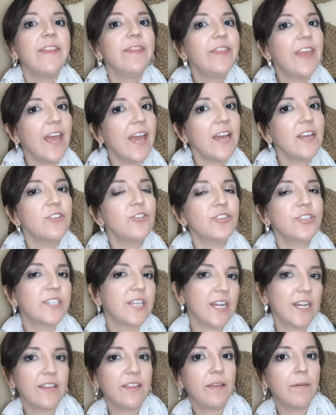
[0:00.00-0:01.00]
they
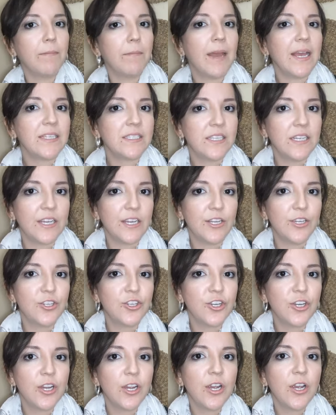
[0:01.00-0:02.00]
understand the
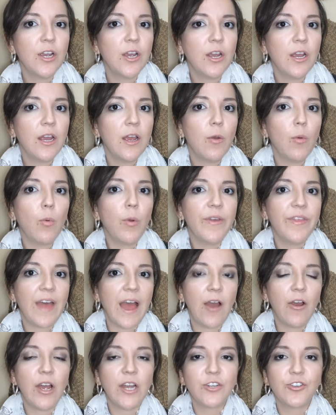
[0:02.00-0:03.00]
message
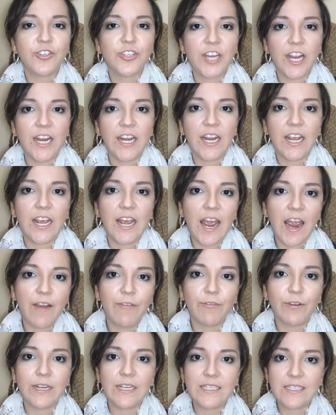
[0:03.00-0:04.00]
without understanding
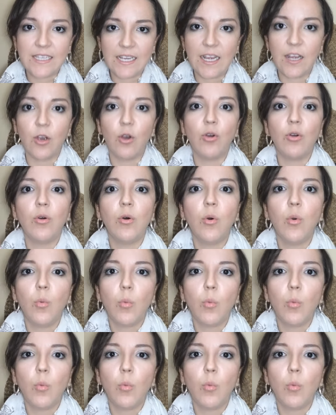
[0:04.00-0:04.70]
every single